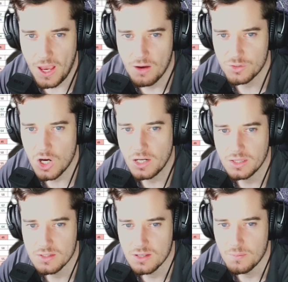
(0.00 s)
I've
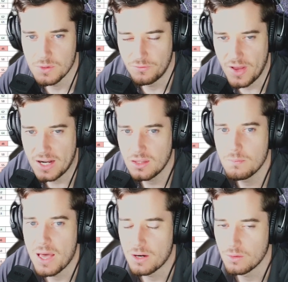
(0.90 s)
tidied this up. The fact of
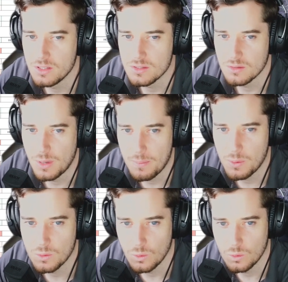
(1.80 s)
the matter is I'm
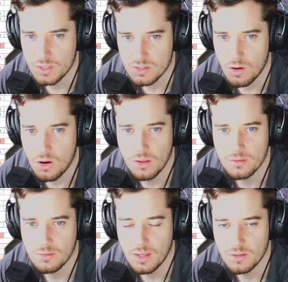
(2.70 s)
happy with all these
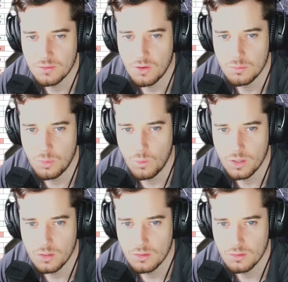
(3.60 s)
guys at a certain
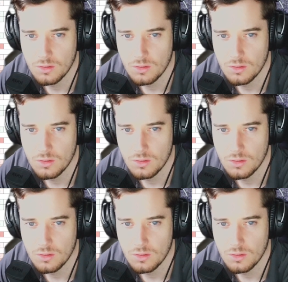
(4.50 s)
point.